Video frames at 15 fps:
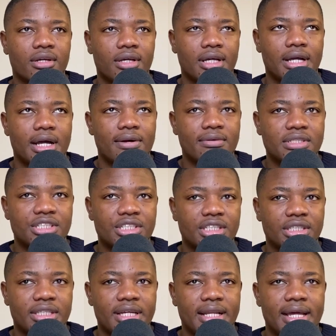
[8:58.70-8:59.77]
I was just
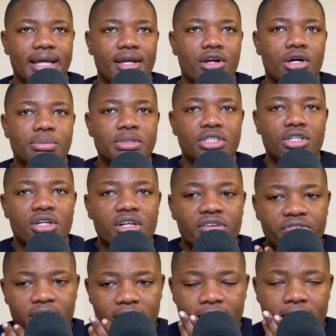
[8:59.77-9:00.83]
there like
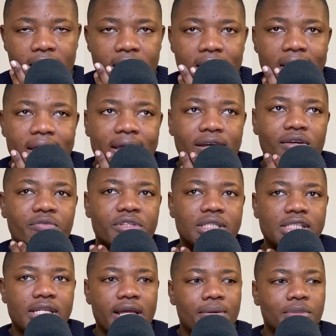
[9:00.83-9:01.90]
observing. And
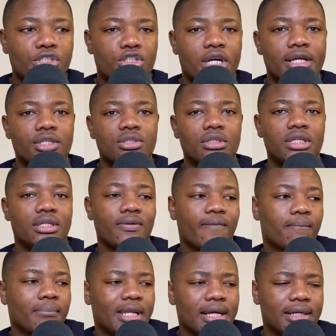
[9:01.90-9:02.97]
obviously I was trying to
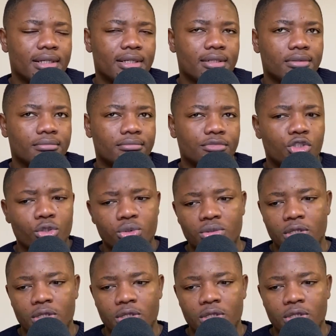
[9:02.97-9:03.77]
like talk to the